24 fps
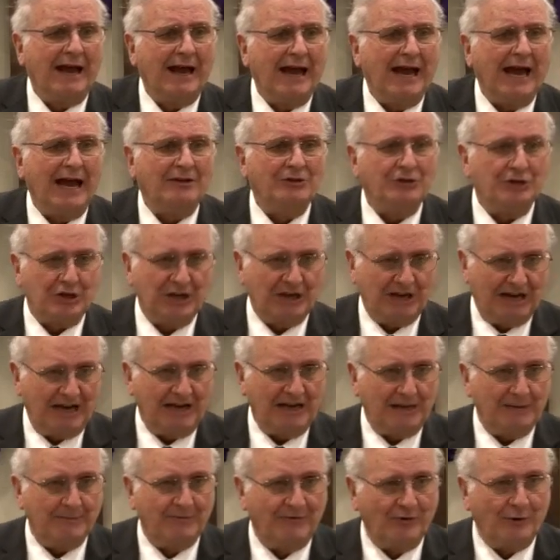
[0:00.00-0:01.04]
how you could
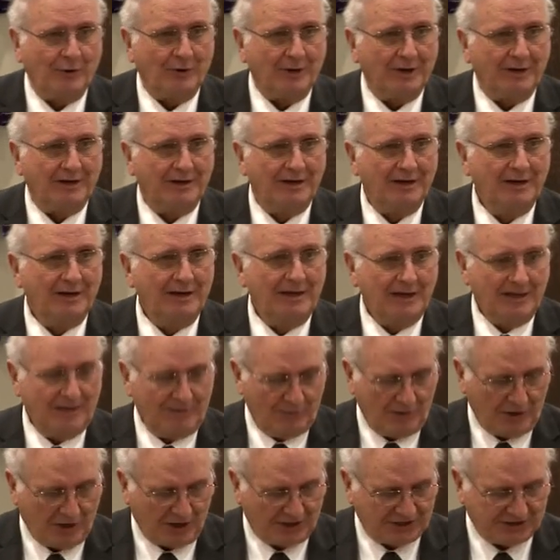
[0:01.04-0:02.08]
hate him for it
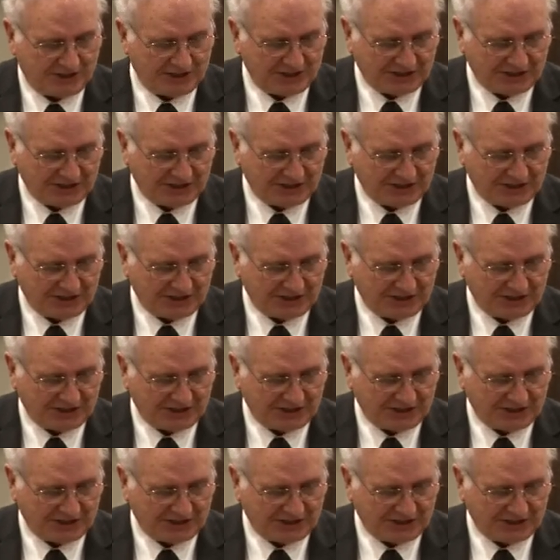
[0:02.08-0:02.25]
because